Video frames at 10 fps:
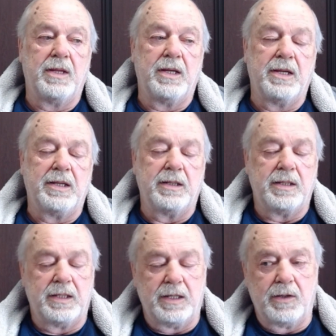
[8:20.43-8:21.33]
in
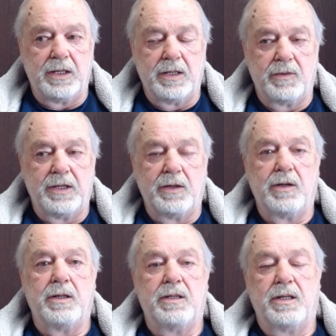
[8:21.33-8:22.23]
the area down
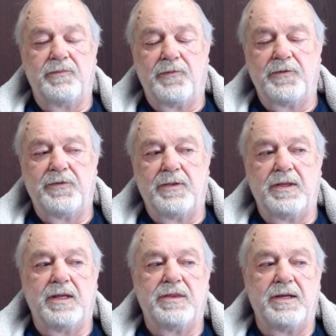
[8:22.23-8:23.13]
here, unfortunately,
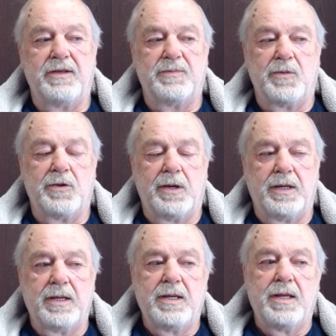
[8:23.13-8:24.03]
I think it's more like
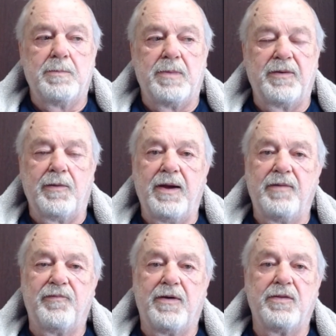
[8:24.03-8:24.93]
my
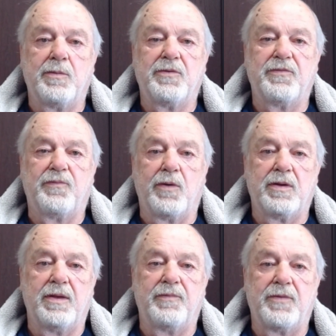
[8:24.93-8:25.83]
grandfather was a
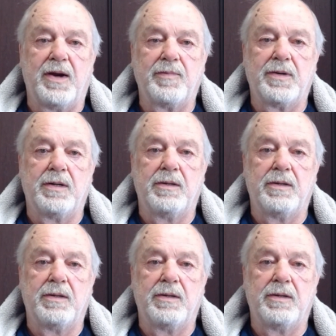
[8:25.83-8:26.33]
forklift driver.